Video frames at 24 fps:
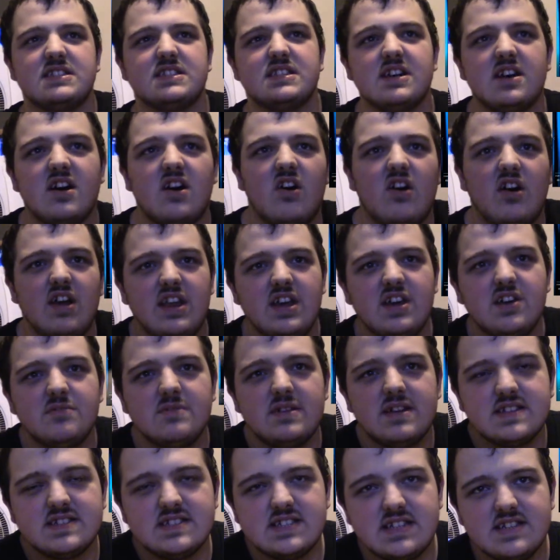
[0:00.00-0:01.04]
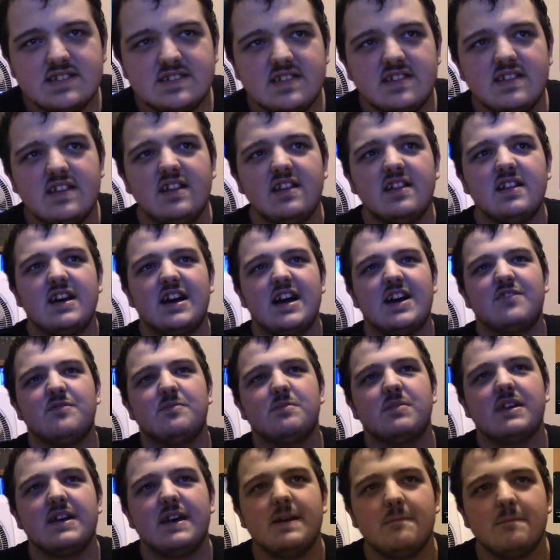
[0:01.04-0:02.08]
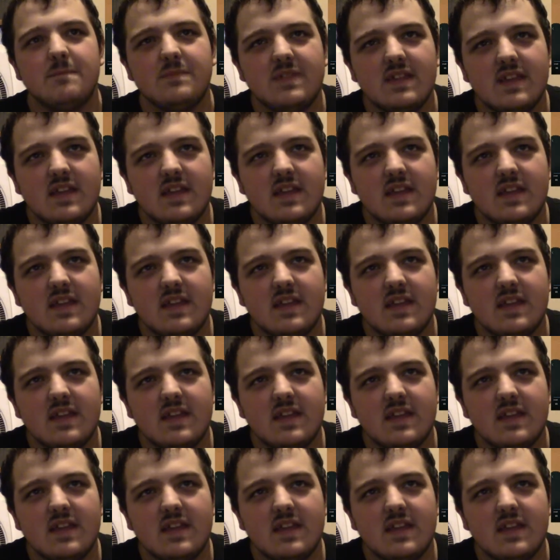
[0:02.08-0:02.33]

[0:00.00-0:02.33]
the audio mixing is a little off, but...